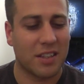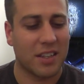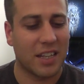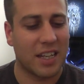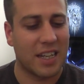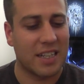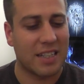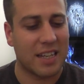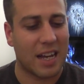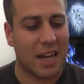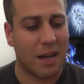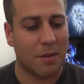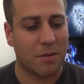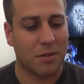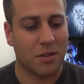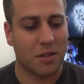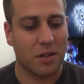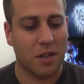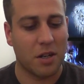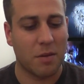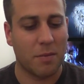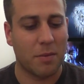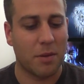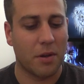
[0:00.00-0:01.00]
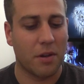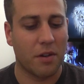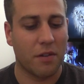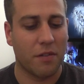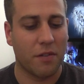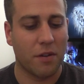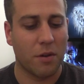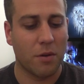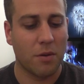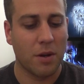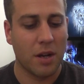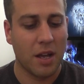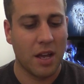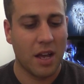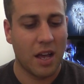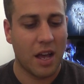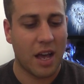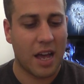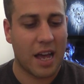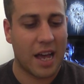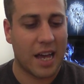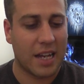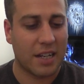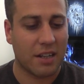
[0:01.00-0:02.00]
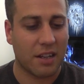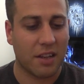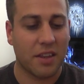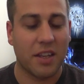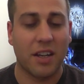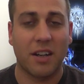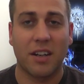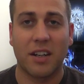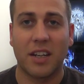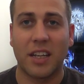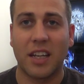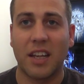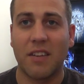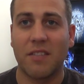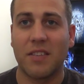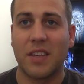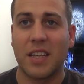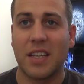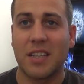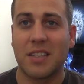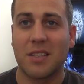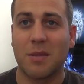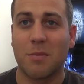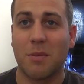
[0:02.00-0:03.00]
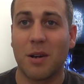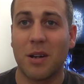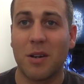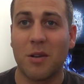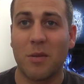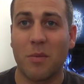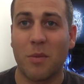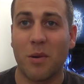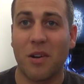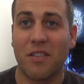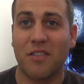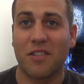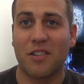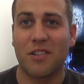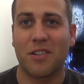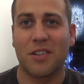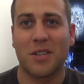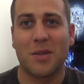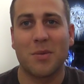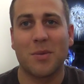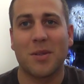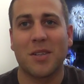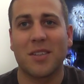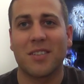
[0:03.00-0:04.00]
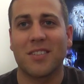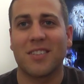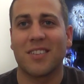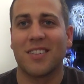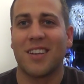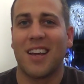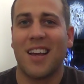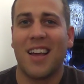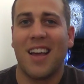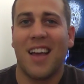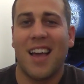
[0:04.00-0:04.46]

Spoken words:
I think it's absolutely beautiful, and I think I'm going to give this to my little boy for Christmas.